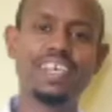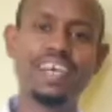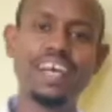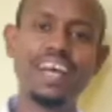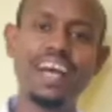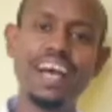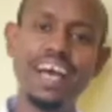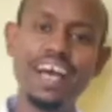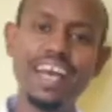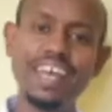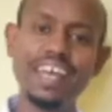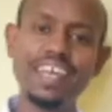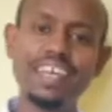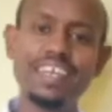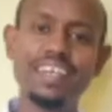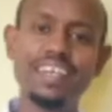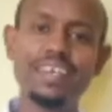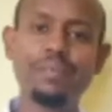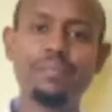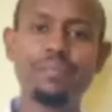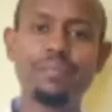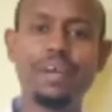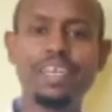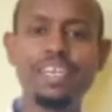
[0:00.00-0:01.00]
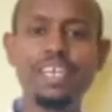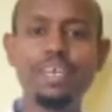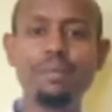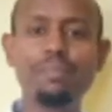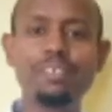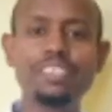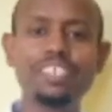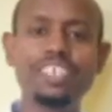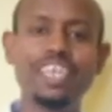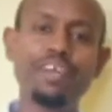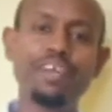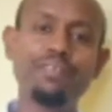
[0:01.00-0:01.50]
Hi, my name
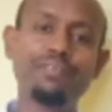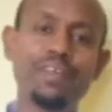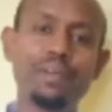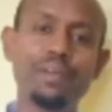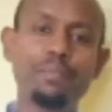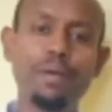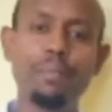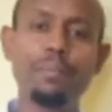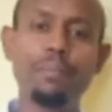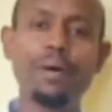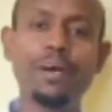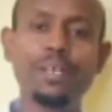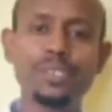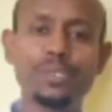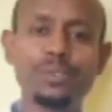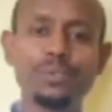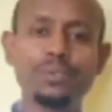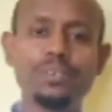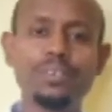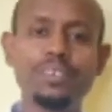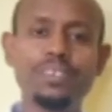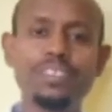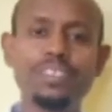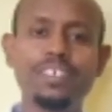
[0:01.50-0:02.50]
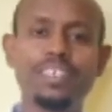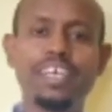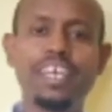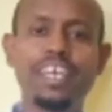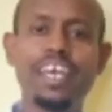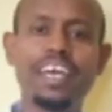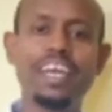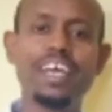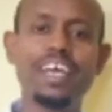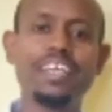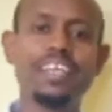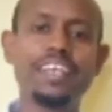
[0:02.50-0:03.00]
is Ephrem Abathun,
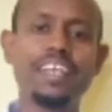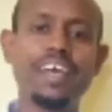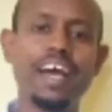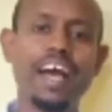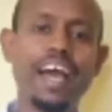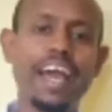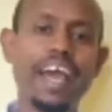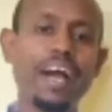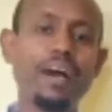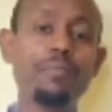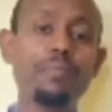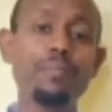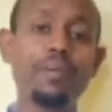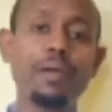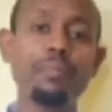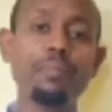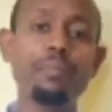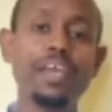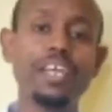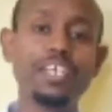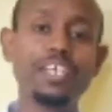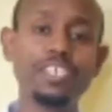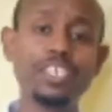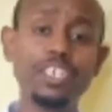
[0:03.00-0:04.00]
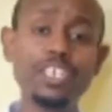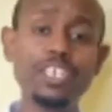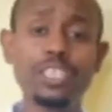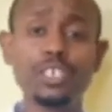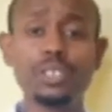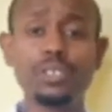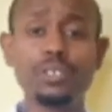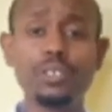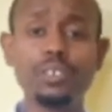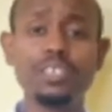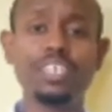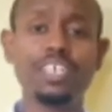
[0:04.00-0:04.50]
and I am a PhD
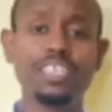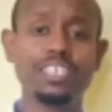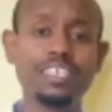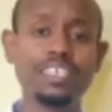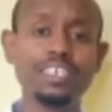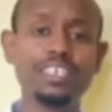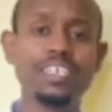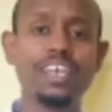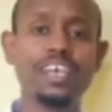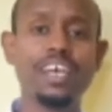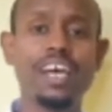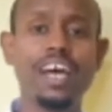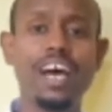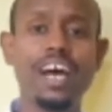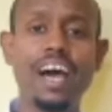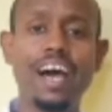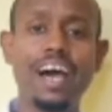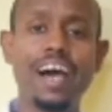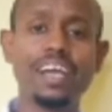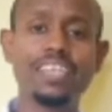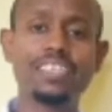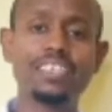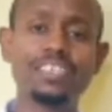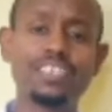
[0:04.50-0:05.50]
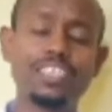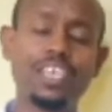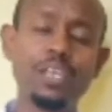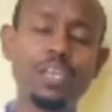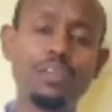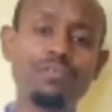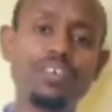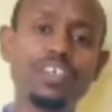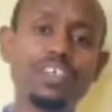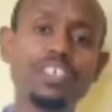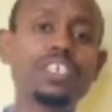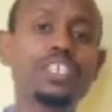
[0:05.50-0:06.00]
student at the
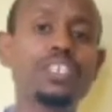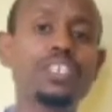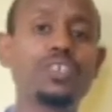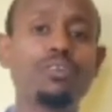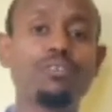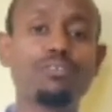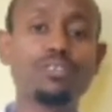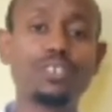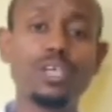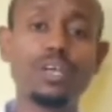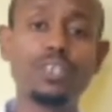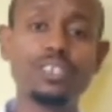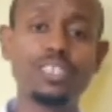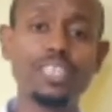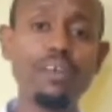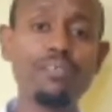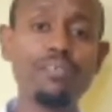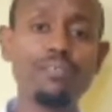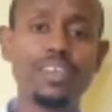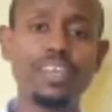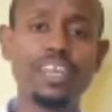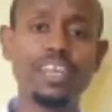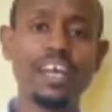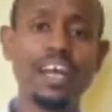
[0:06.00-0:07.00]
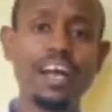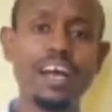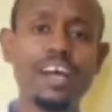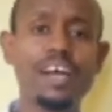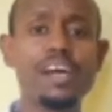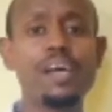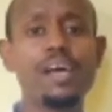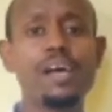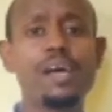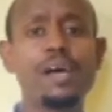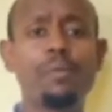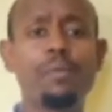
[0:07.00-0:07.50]
University of South Africa.
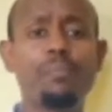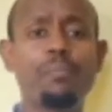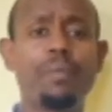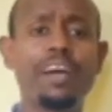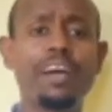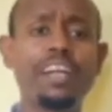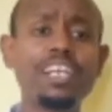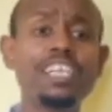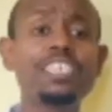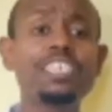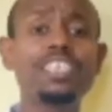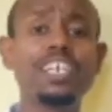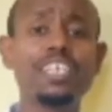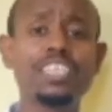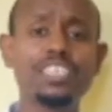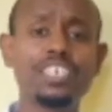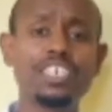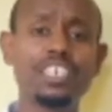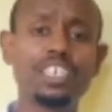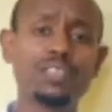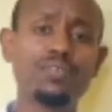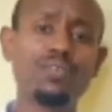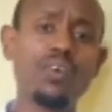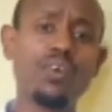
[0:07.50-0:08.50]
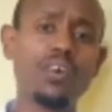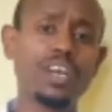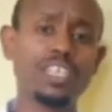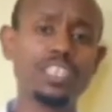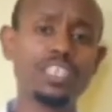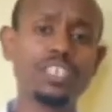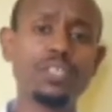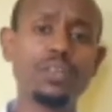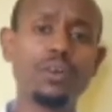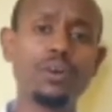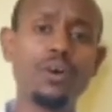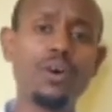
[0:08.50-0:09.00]
My research is
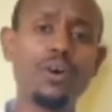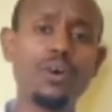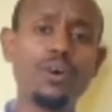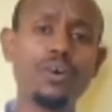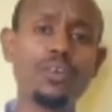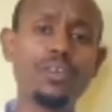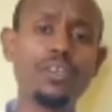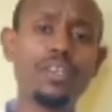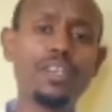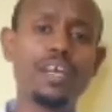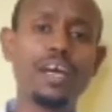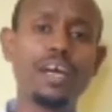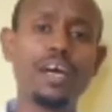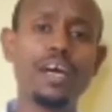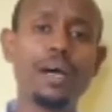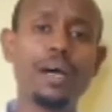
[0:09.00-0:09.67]
focused on